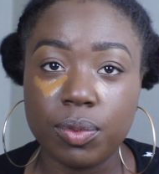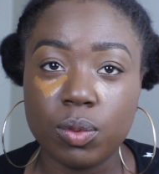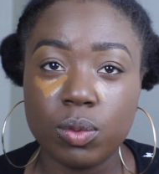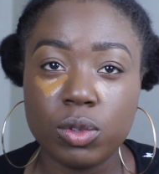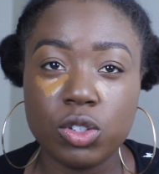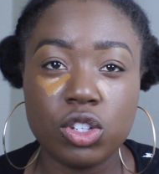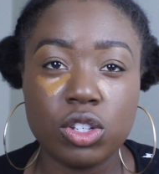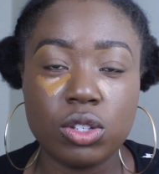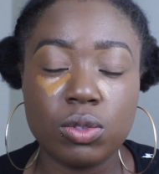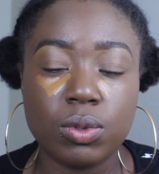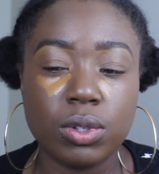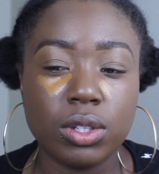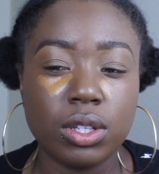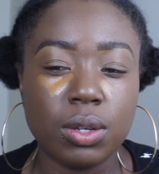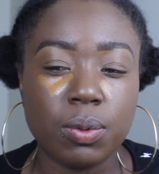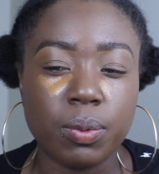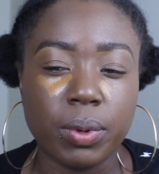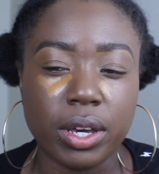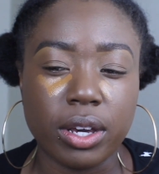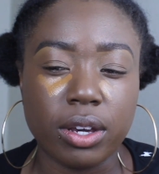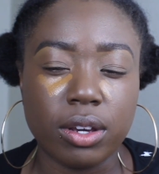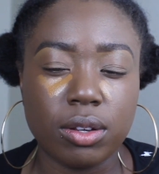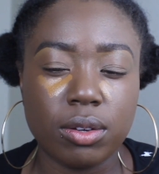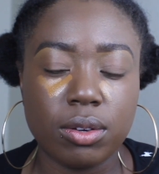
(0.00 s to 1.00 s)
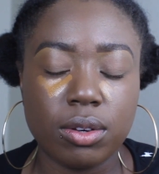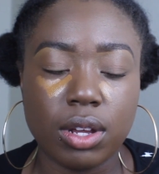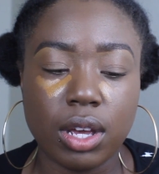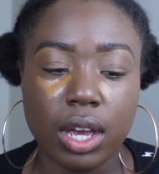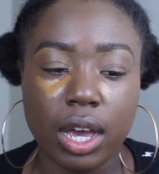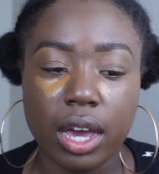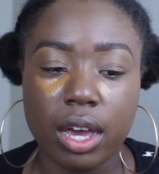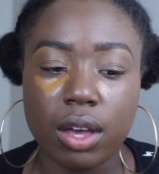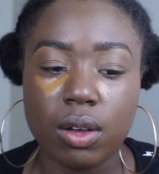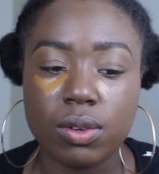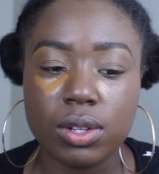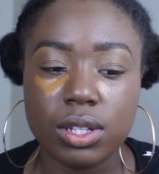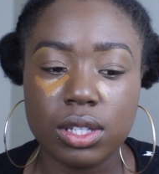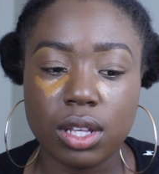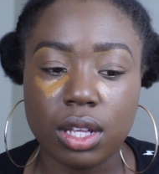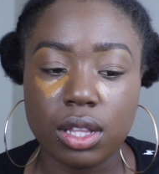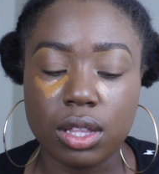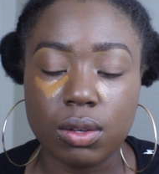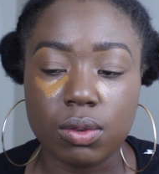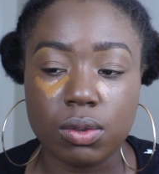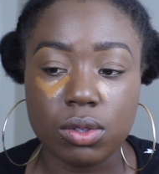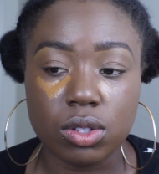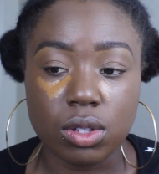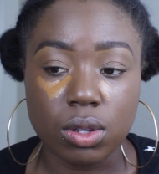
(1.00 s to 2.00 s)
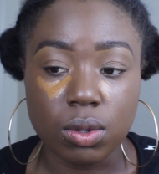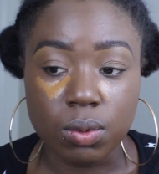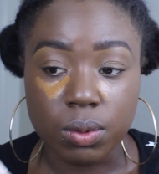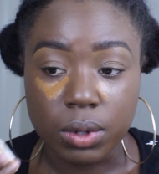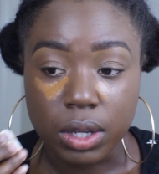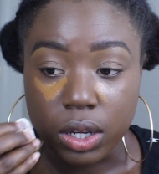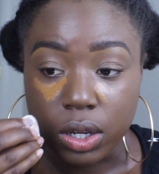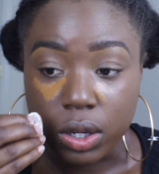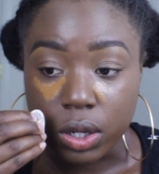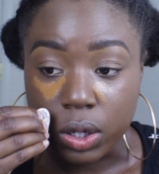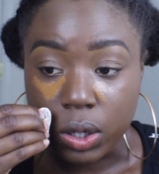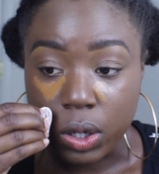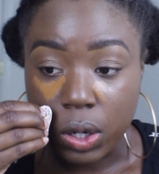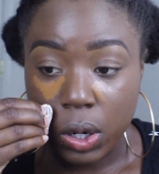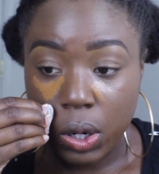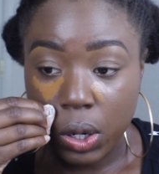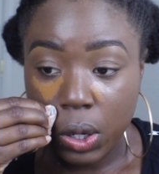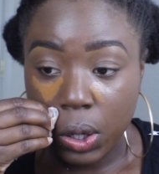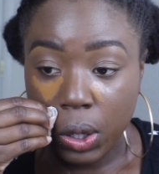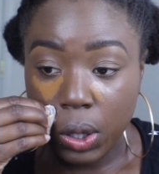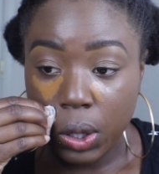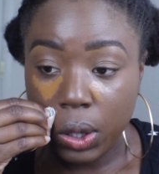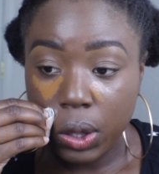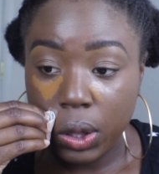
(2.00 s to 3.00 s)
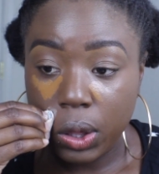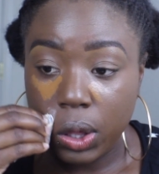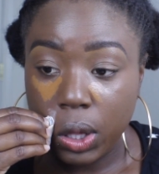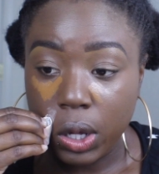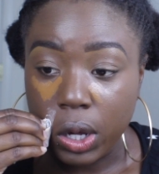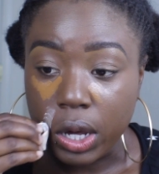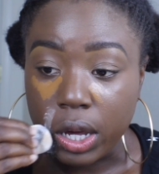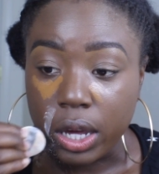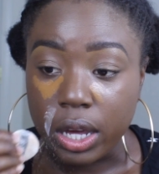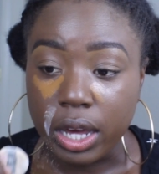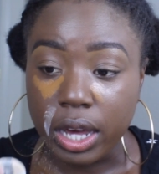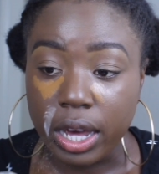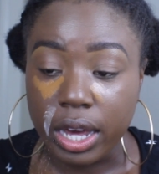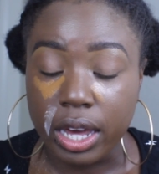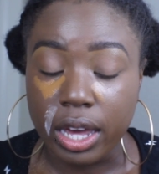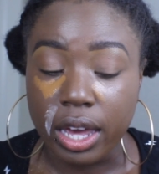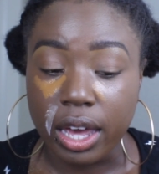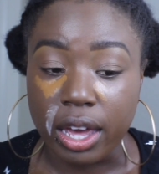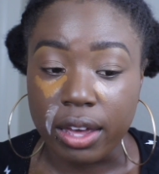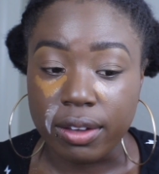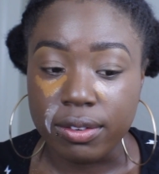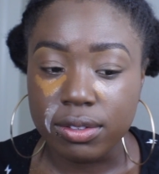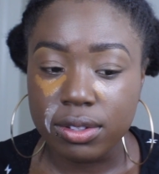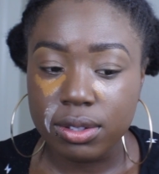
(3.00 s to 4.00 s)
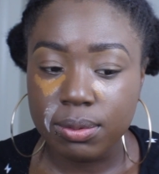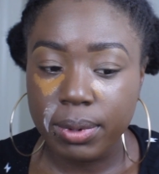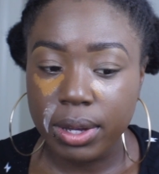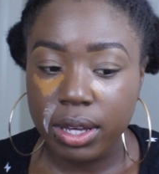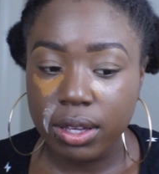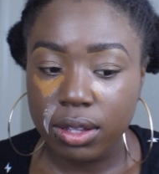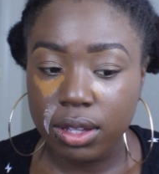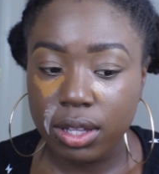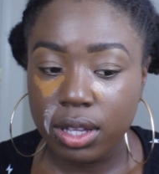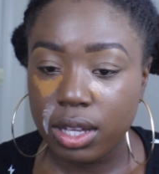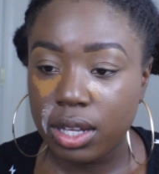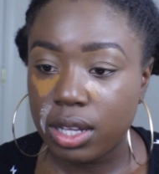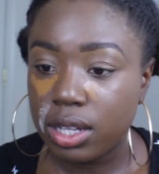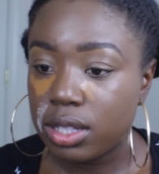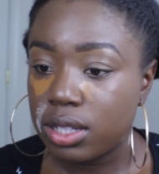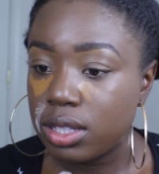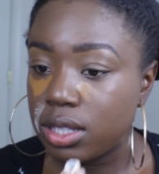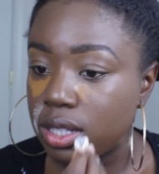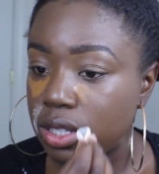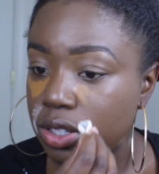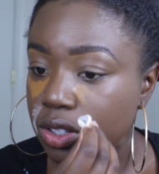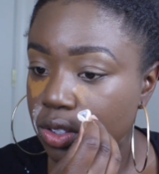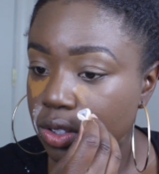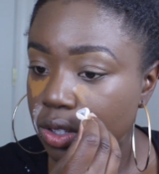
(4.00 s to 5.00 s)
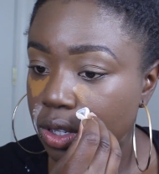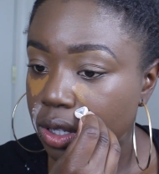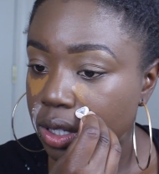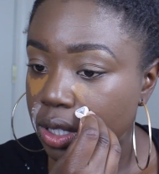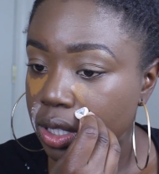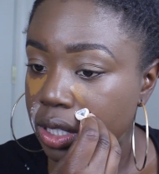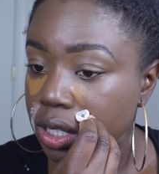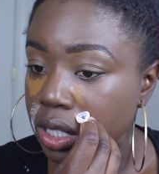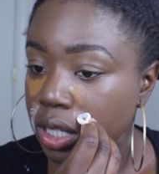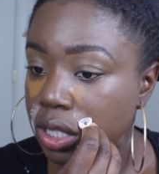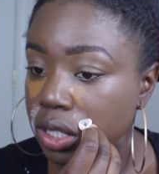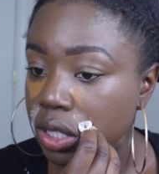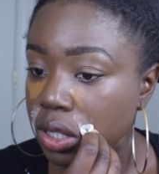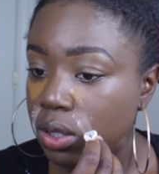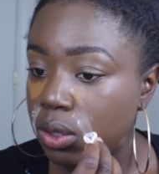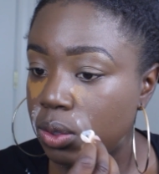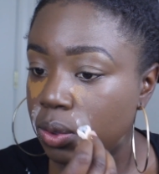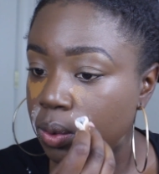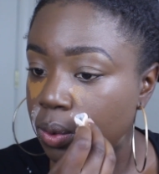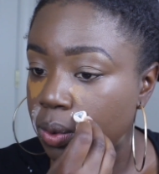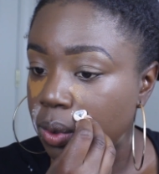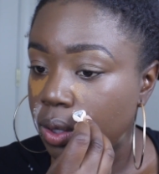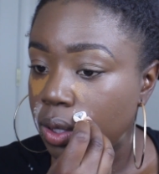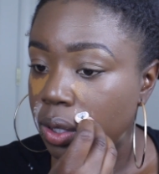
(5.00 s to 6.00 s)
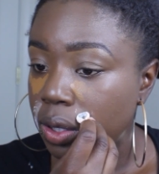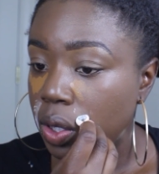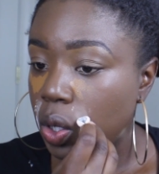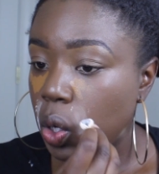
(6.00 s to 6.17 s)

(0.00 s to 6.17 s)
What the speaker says: which is really weird. I always thought that was so weird that I have smile lines as strong as I do,